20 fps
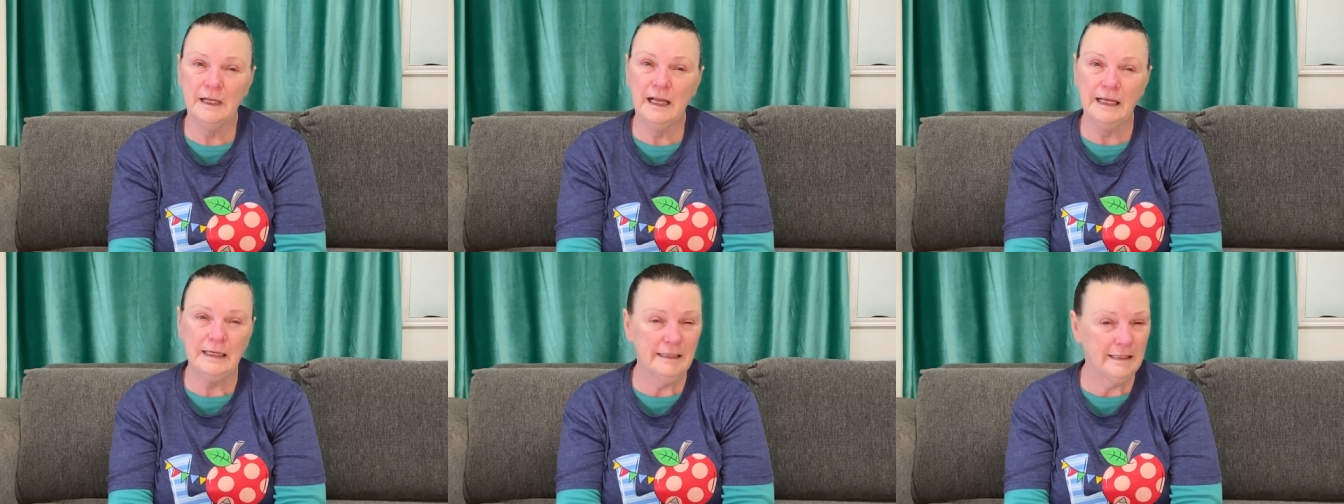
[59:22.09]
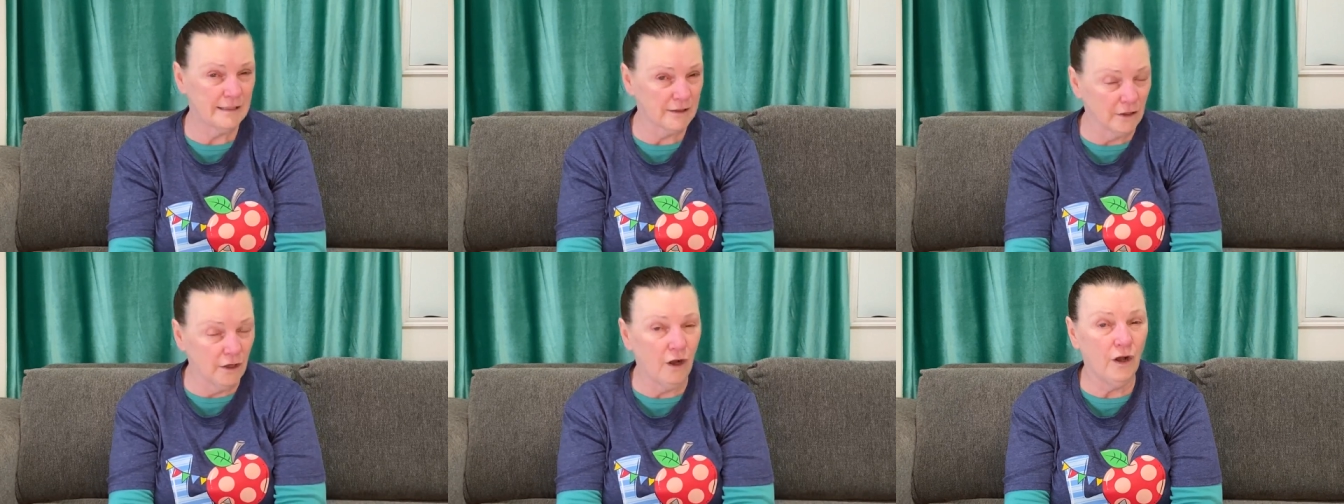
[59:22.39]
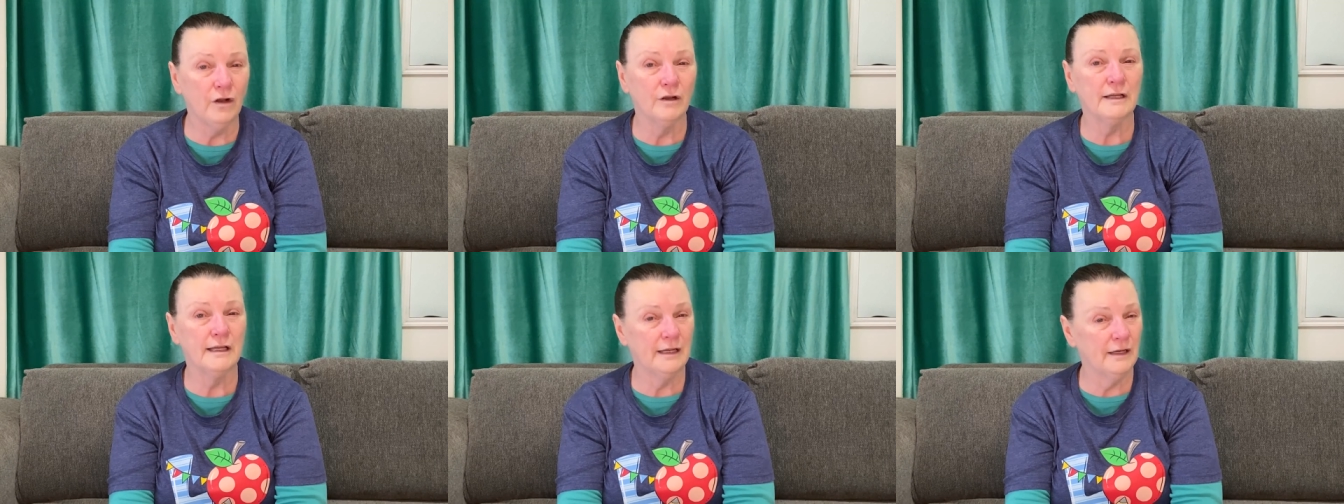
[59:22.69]
Let's
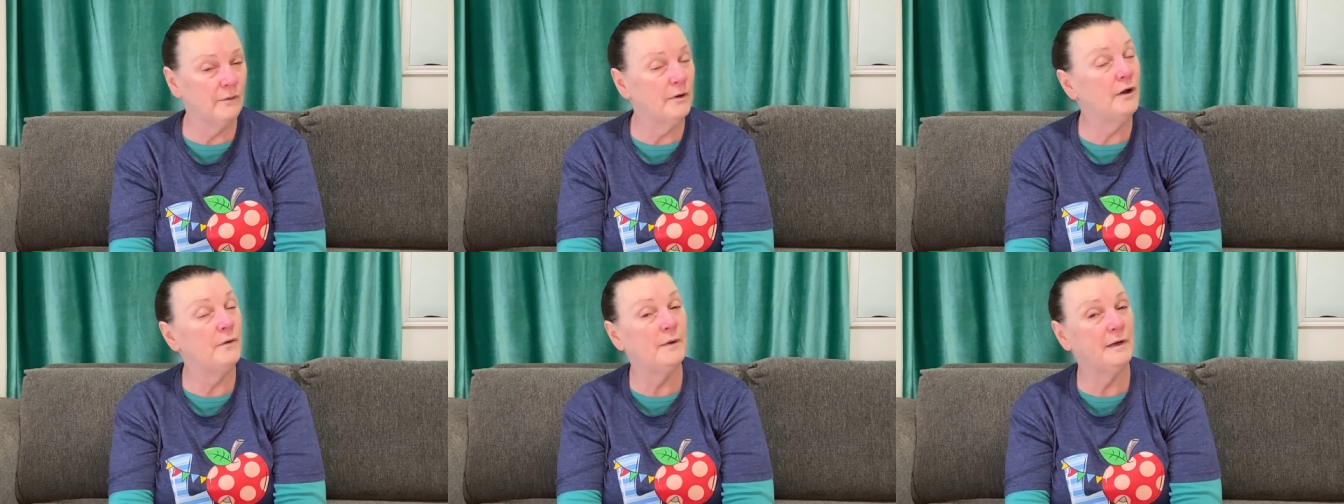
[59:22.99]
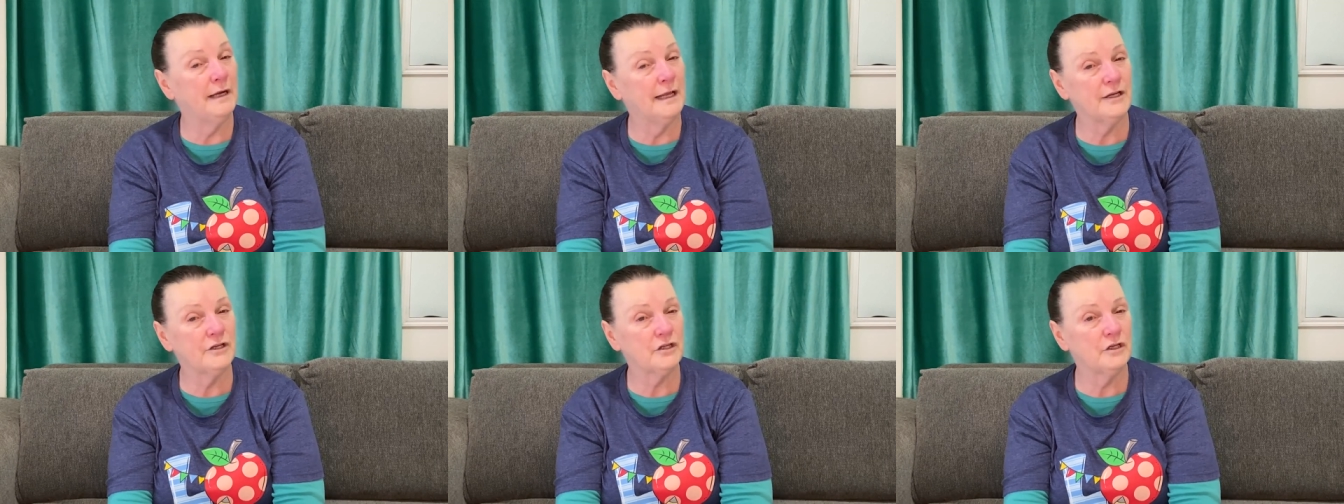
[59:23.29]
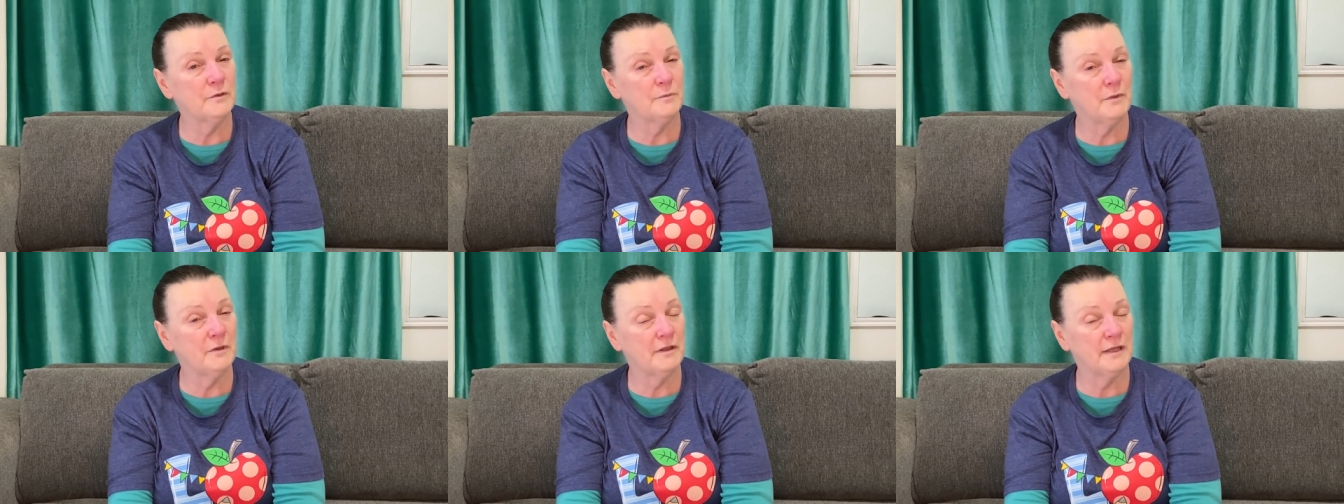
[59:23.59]
all get a
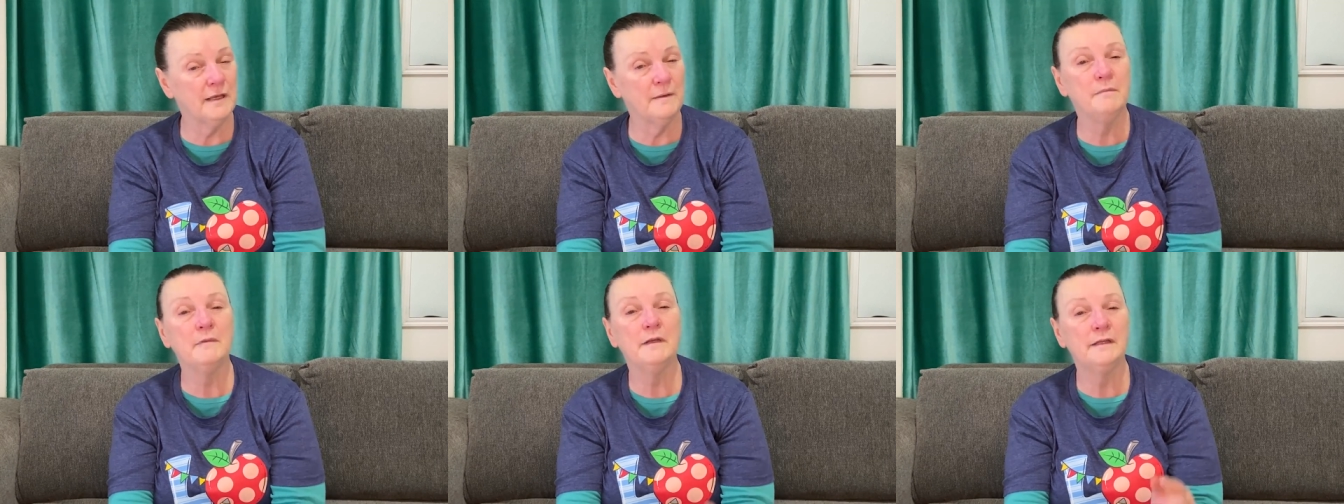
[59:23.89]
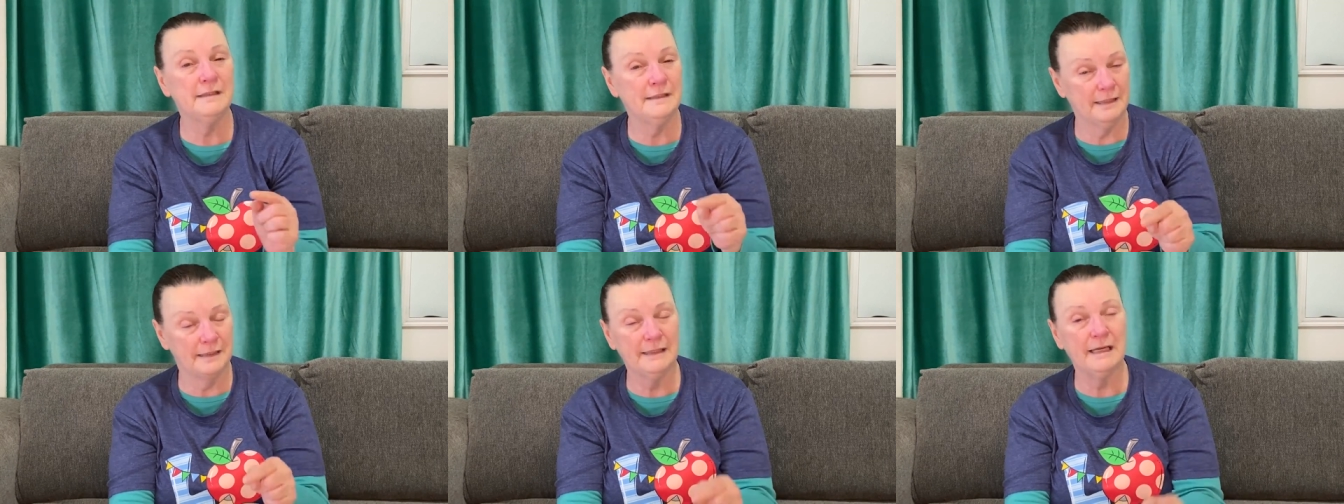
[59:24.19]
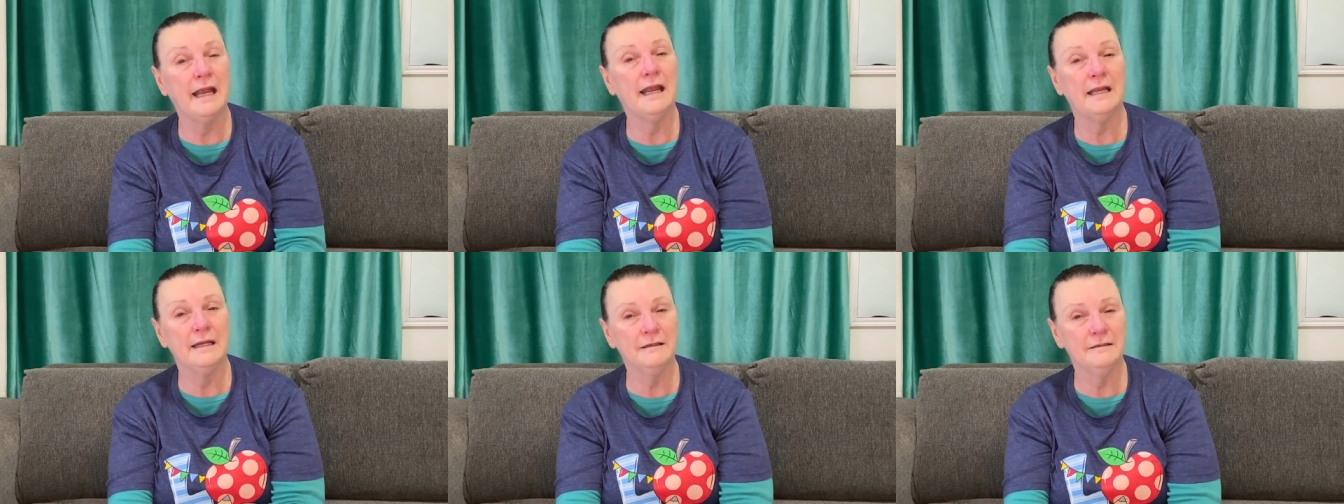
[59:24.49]
relationship with Him
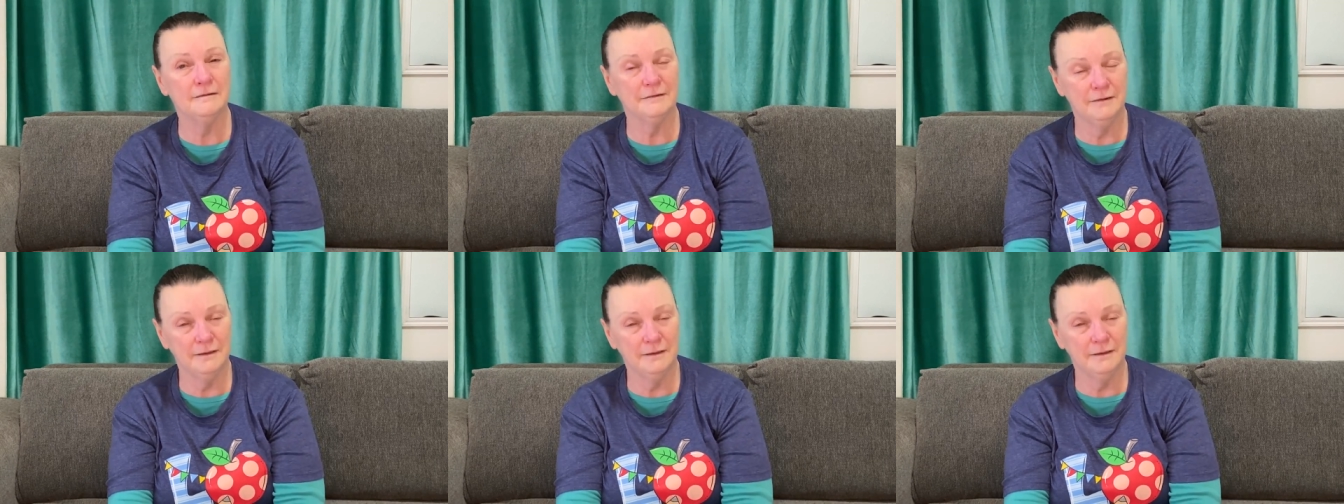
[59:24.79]
today